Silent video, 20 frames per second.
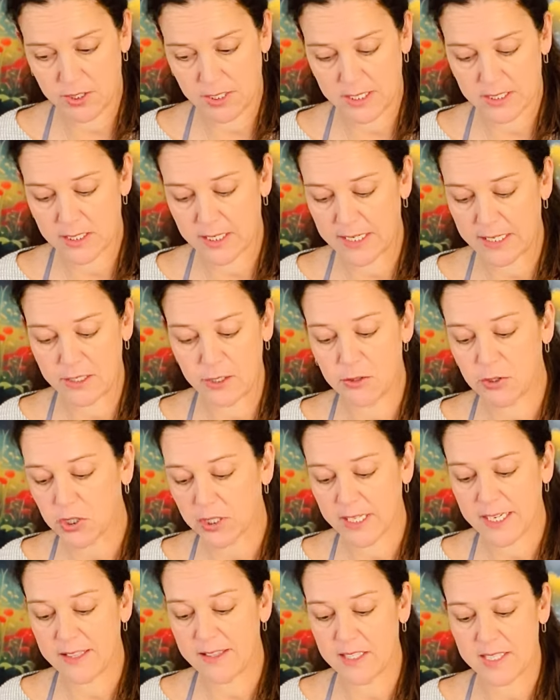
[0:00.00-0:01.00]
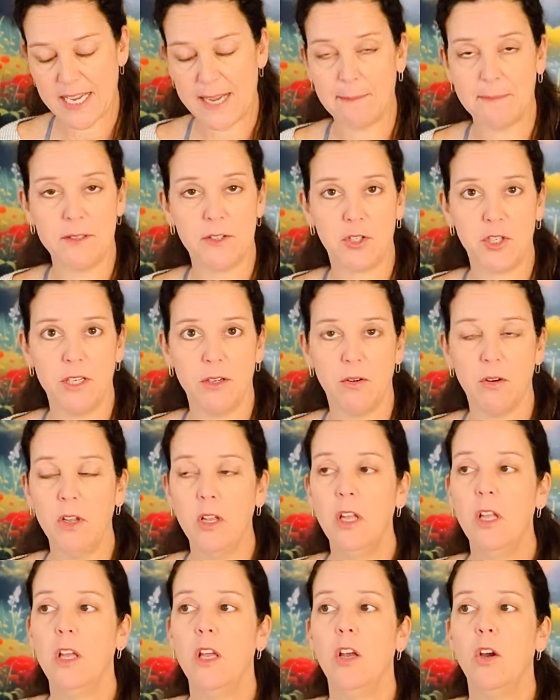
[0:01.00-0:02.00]
It's like usually this happens too.
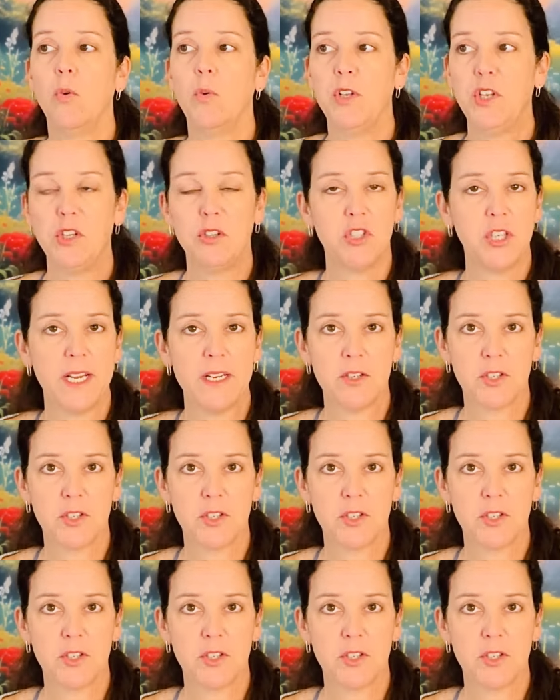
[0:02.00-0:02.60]
When you change